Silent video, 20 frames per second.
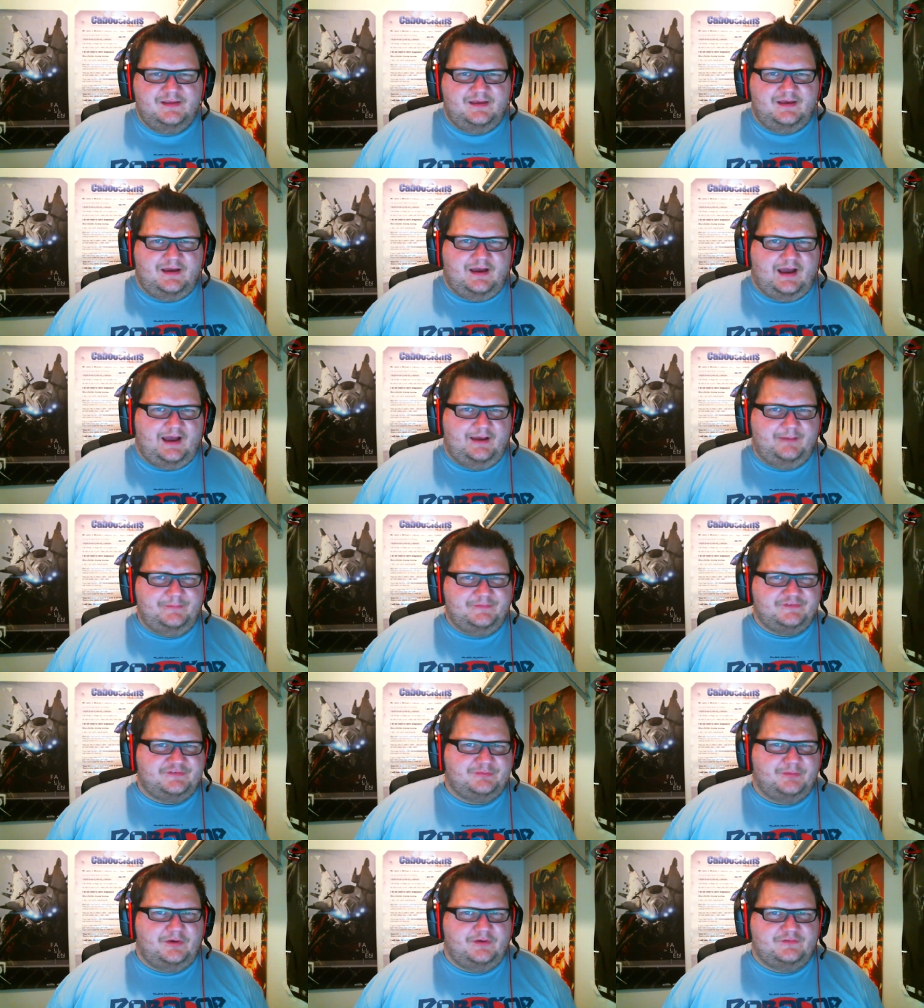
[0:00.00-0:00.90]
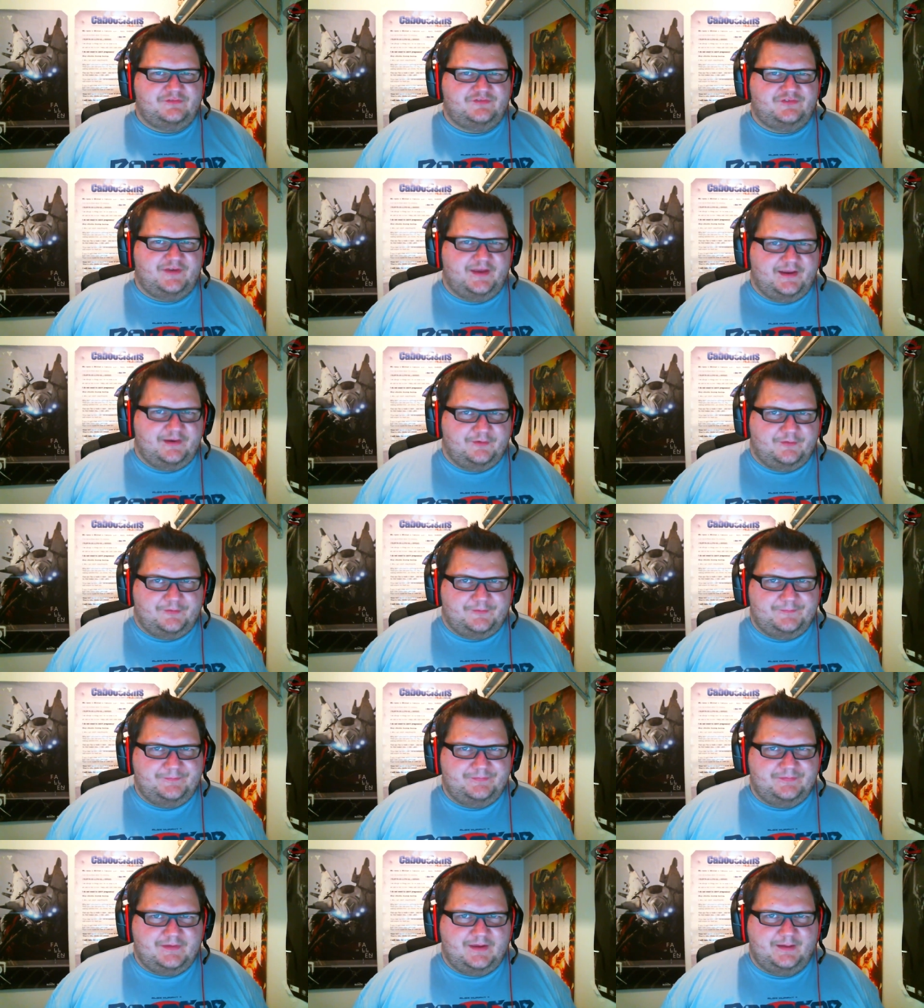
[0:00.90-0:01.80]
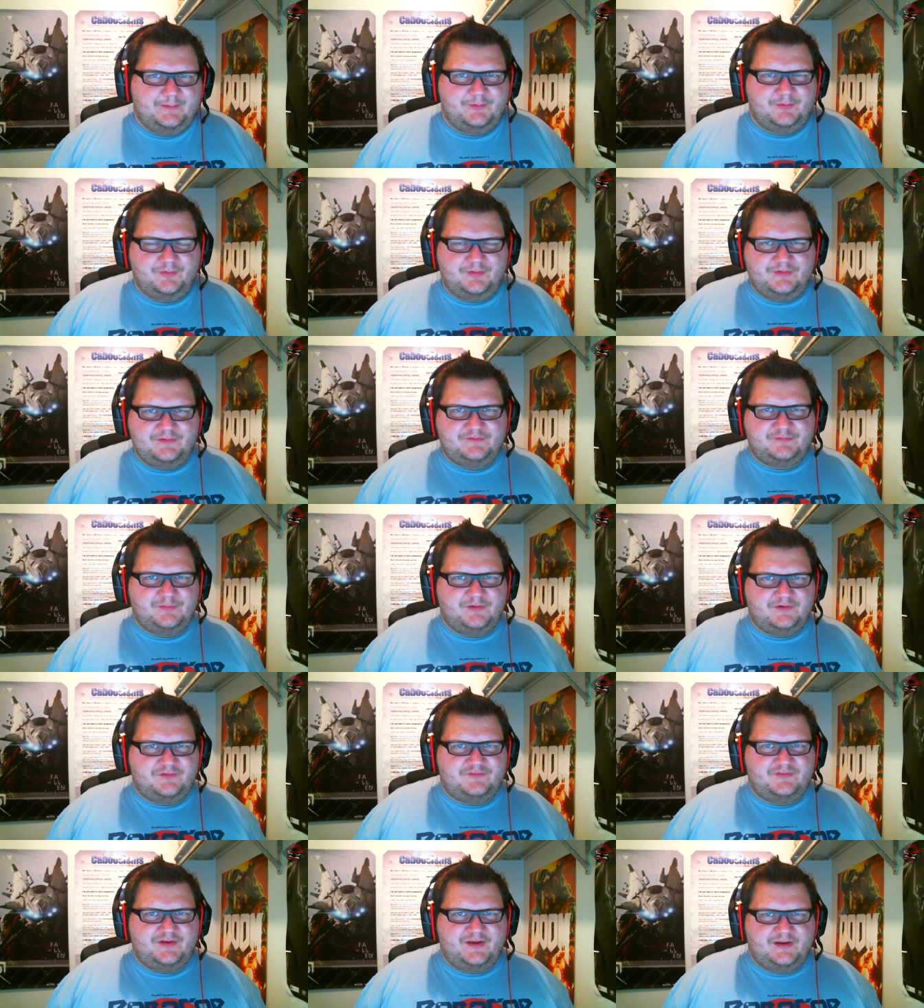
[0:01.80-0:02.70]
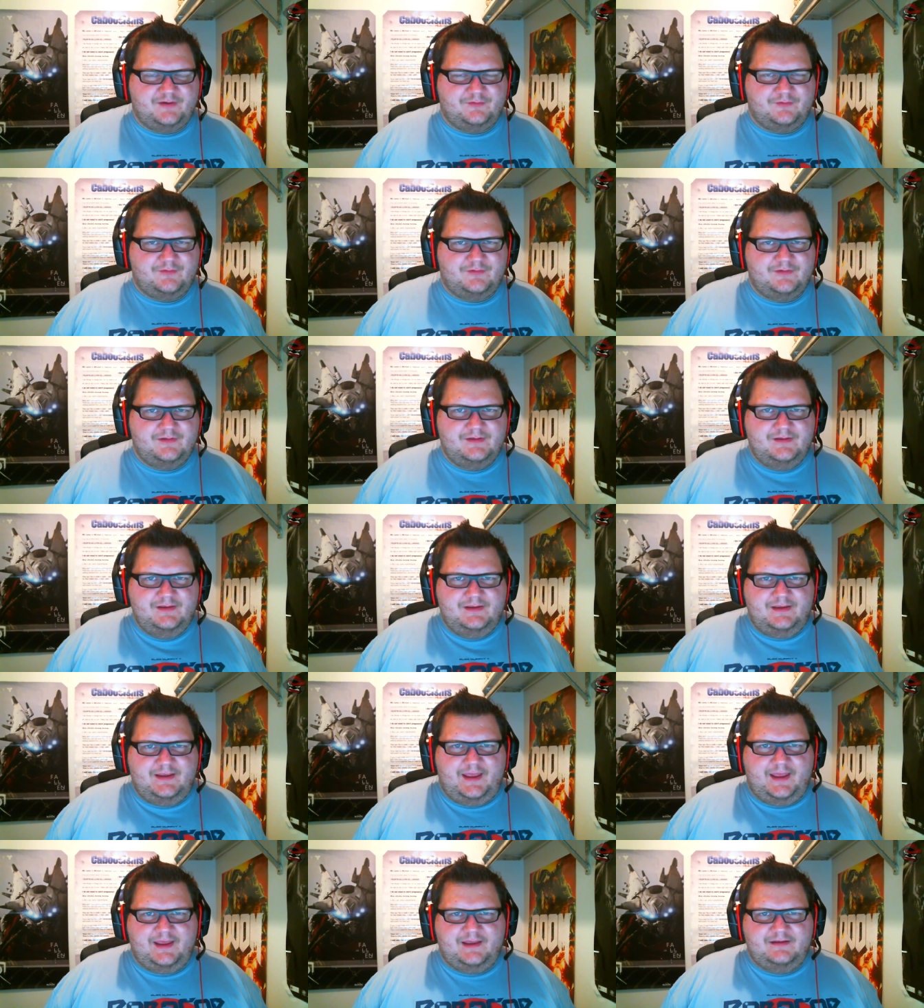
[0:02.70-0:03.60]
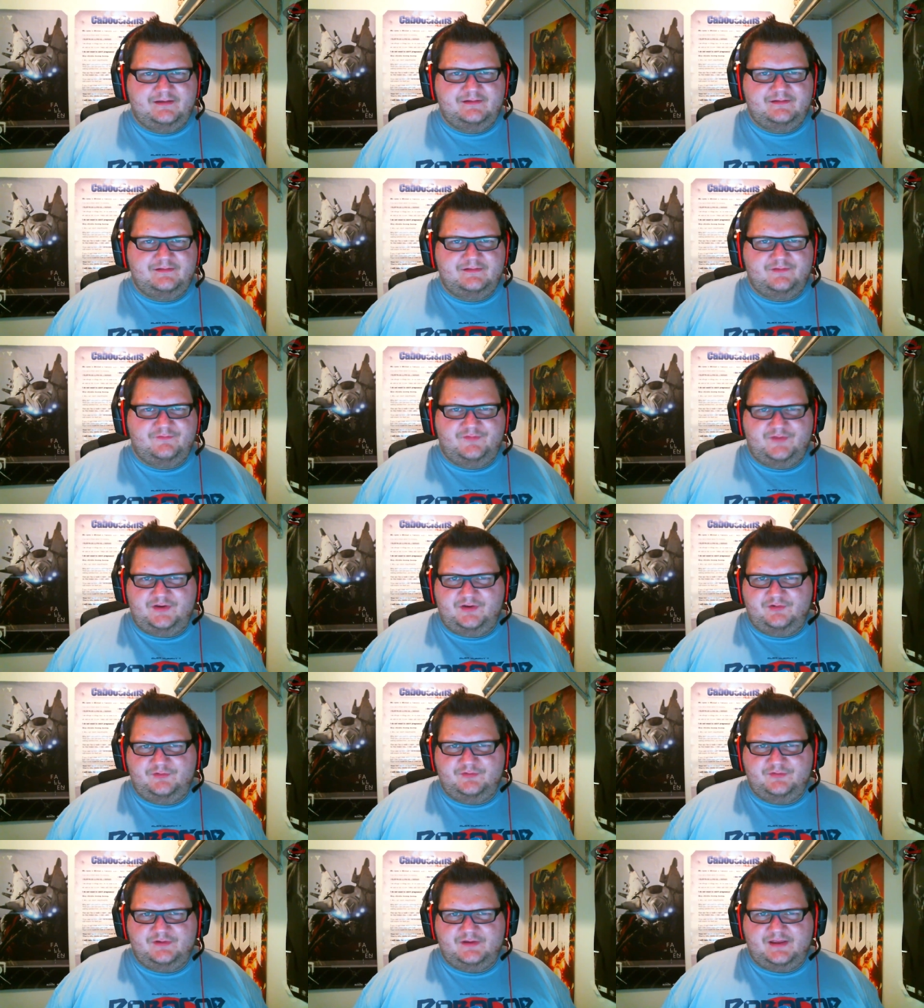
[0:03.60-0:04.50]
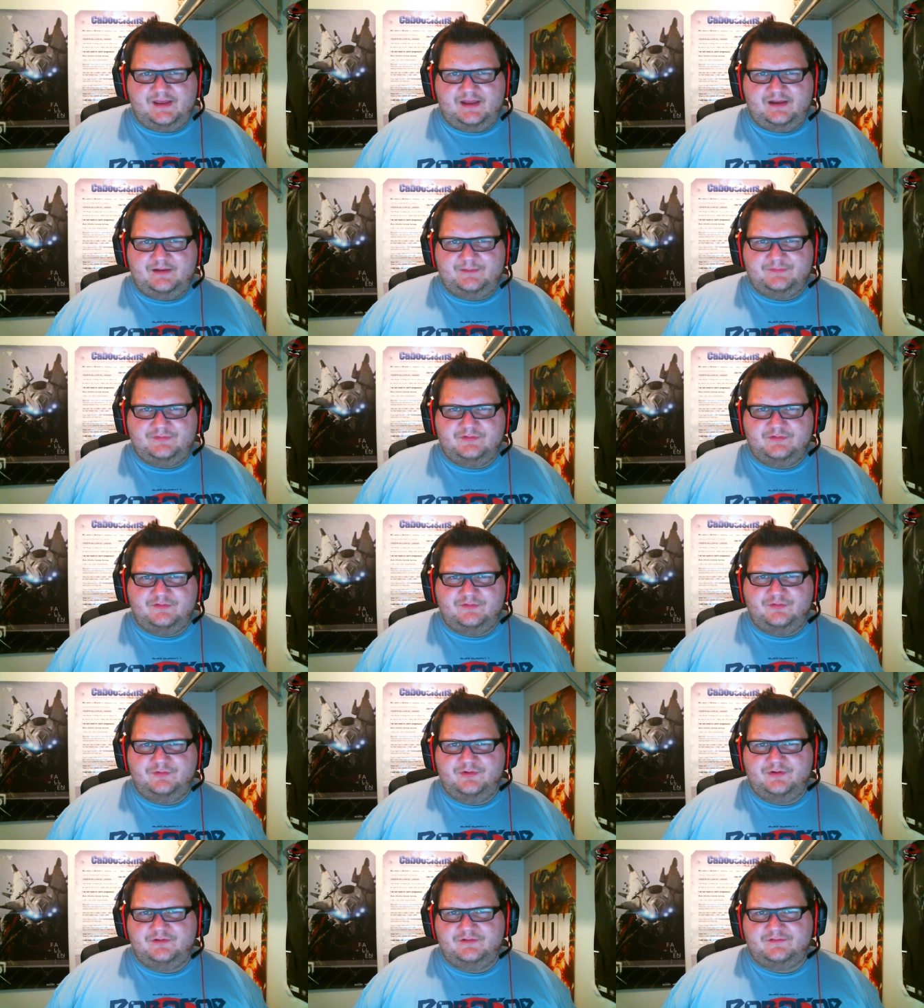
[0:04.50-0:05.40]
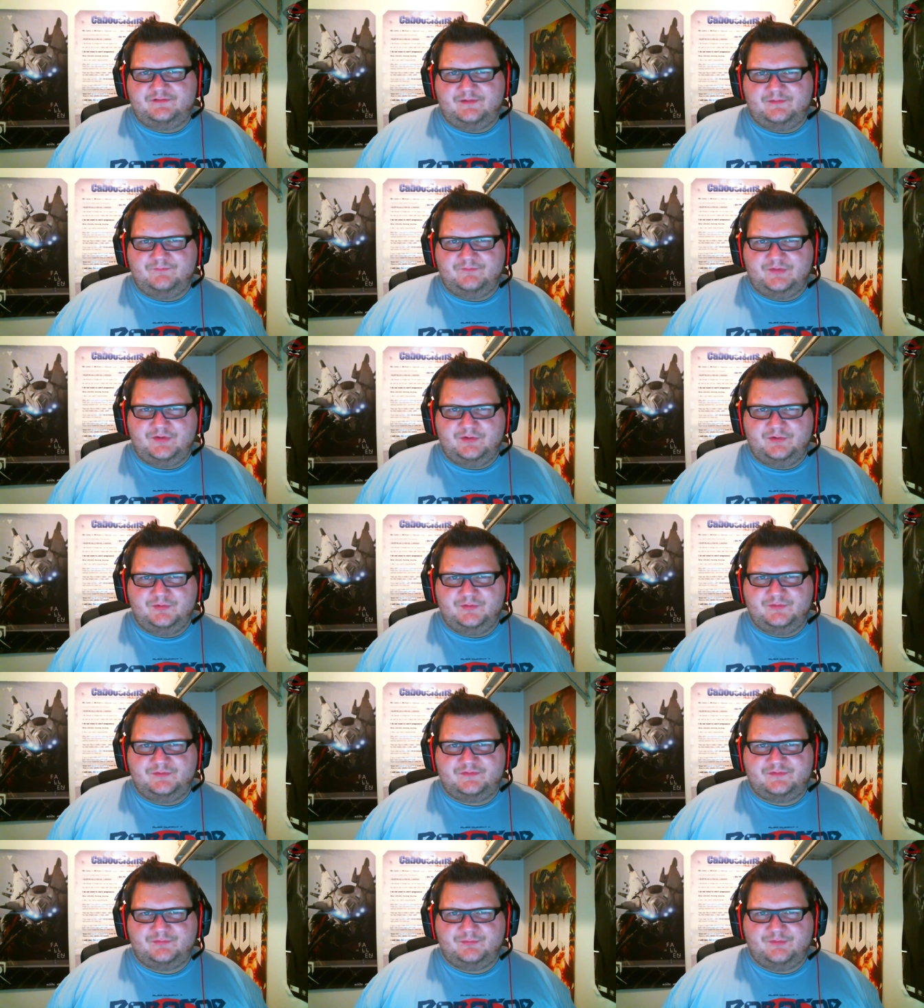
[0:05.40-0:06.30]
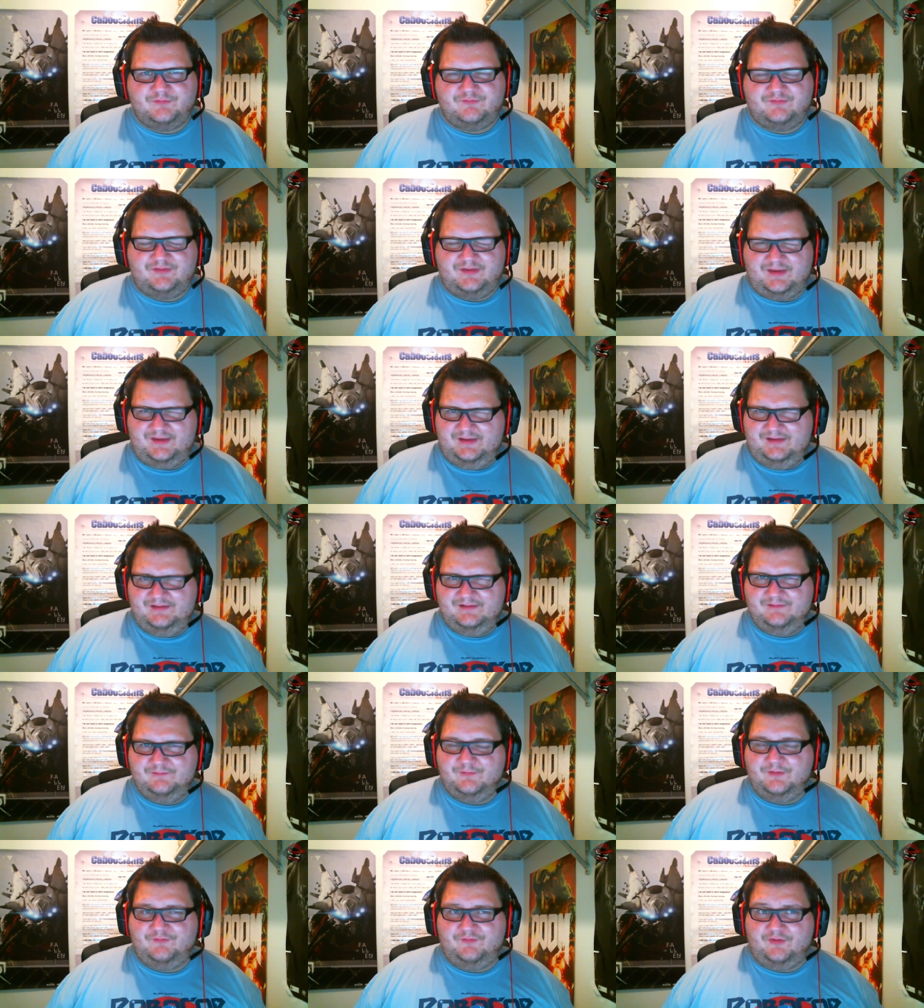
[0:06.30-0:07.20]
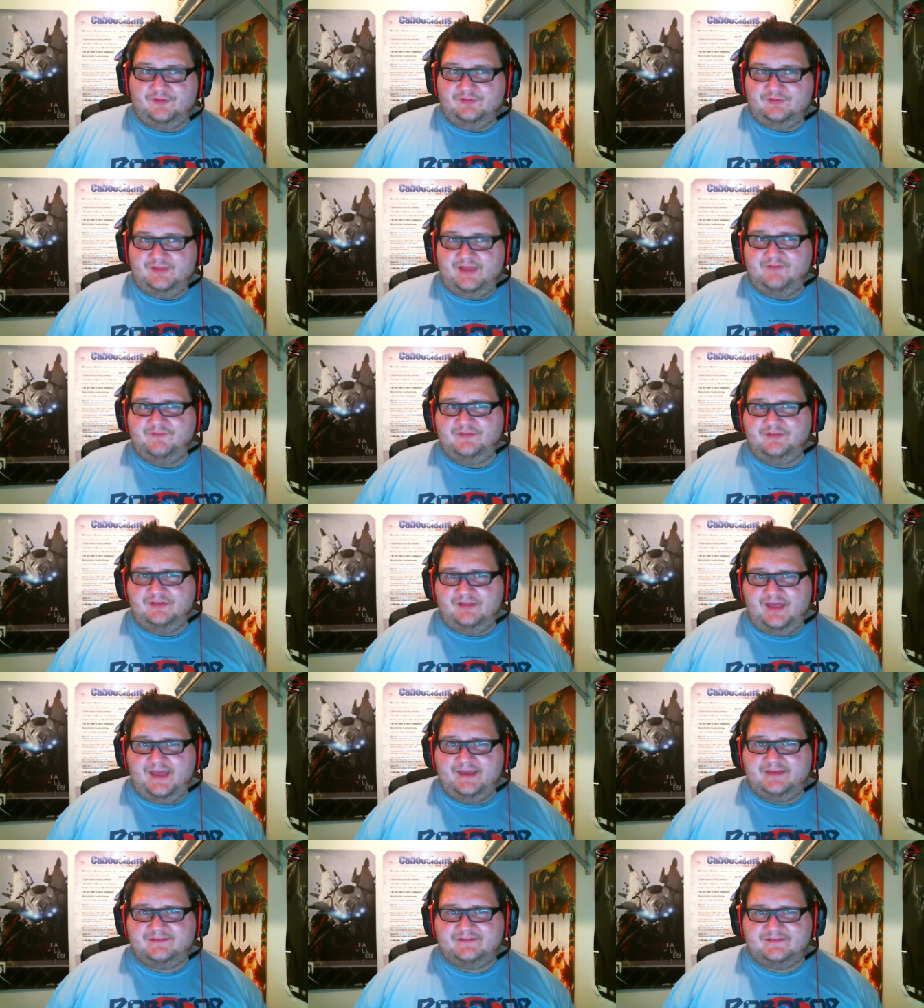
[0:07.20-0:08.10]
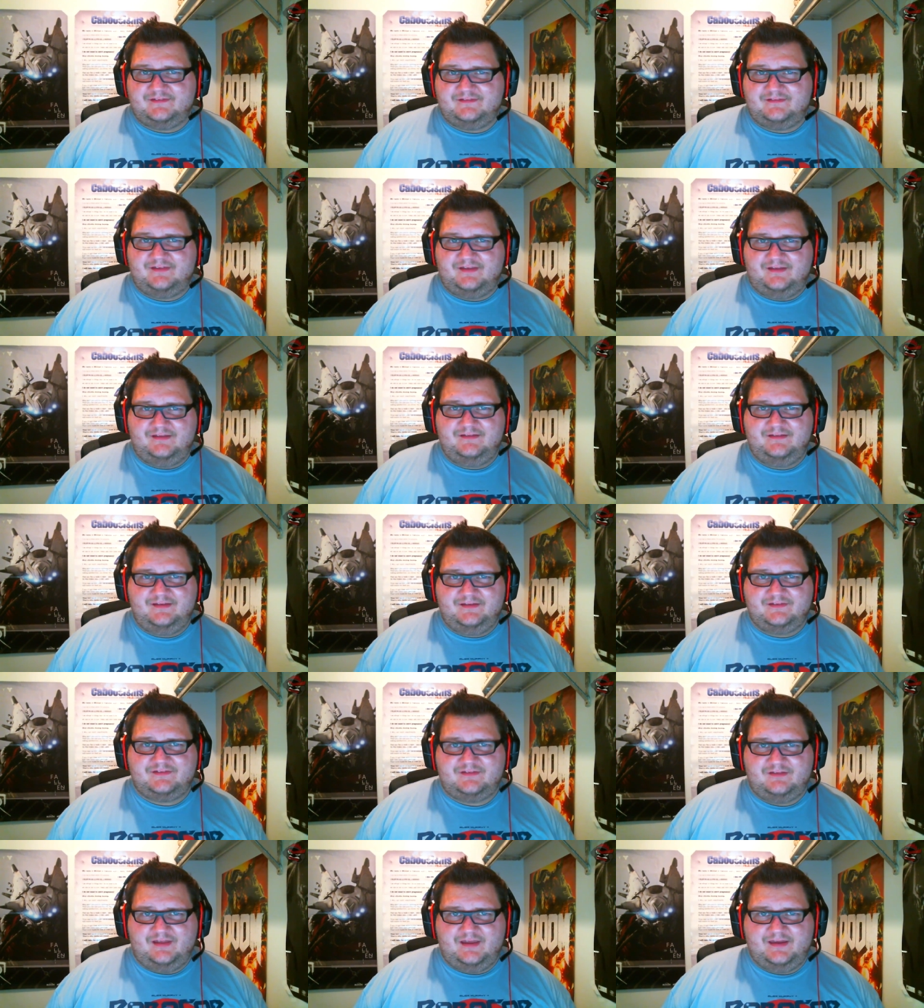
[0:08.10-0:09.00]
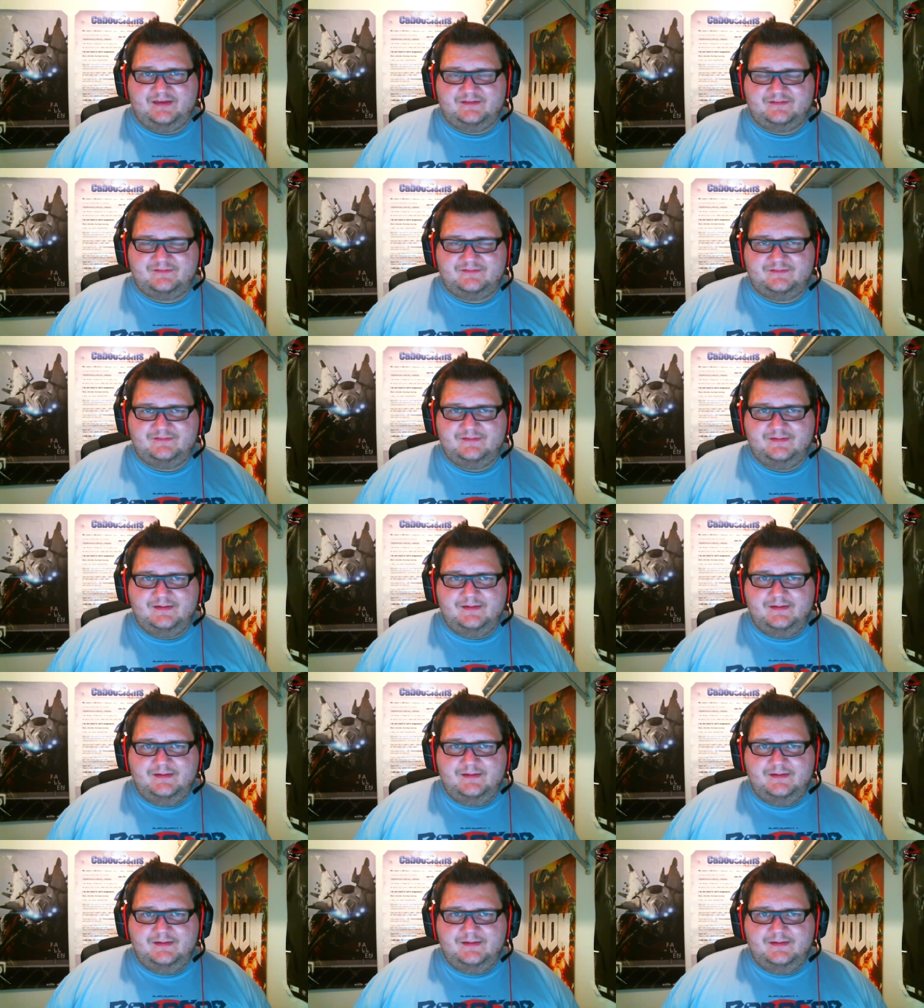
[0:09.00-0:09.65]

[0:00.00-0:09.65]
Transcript: I'm a small channel. I'm a really small channel. And the video got up to 200 some views with 10 with 11 likes and 10 dislikes.